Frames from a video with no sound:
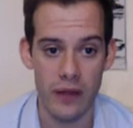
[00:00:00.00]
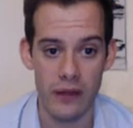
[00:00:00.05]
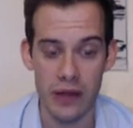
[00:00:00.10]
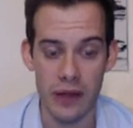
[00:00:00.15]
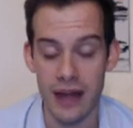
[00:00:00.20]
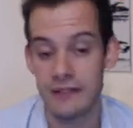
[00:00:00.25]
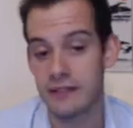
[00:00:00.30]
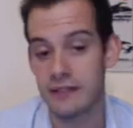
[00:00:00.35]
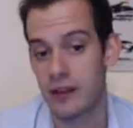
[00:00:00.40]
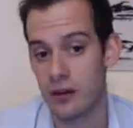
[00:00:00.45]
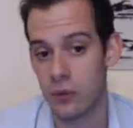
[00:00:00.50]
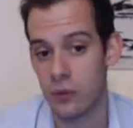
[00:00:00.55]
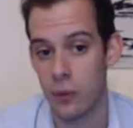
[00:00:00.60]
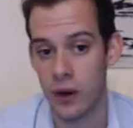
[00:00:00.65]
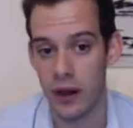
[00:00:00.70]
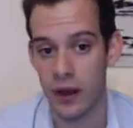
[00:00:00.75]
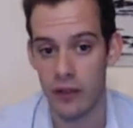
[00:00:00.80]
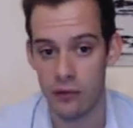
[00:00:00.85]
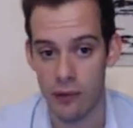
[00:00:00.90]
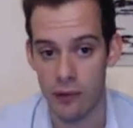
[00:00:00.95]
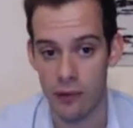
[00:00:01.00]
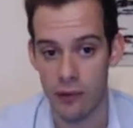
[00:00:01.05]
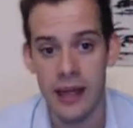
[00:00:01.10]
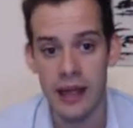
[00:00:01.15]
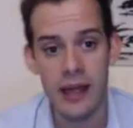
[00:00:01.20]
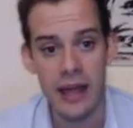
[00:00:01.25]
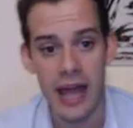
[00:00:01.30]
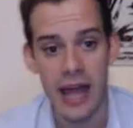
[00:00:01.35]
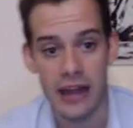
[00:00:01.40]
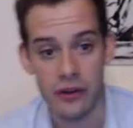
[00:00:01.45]
on the left and one on the right.
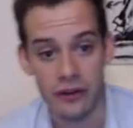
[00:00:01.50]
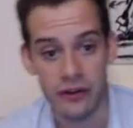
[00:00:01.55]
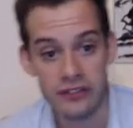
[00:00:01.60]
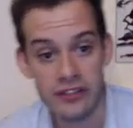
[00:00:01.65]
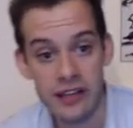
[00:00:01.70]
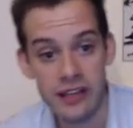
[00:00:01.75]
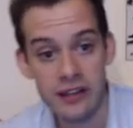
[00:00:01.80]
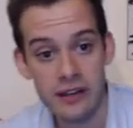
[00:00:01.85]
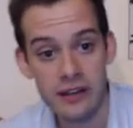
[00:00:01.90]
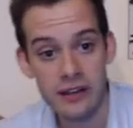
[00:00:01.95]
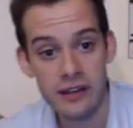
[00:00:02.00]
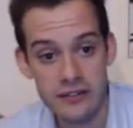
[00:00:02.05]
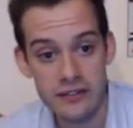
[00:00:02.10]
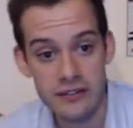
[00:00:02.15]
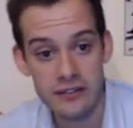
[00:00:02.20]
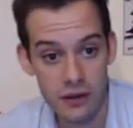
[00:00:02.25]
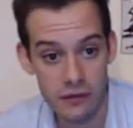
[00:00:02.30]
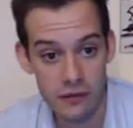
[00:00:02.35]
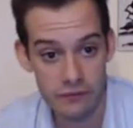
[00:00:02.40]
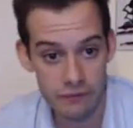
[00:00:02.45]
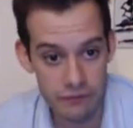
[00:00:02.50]
And you can see it's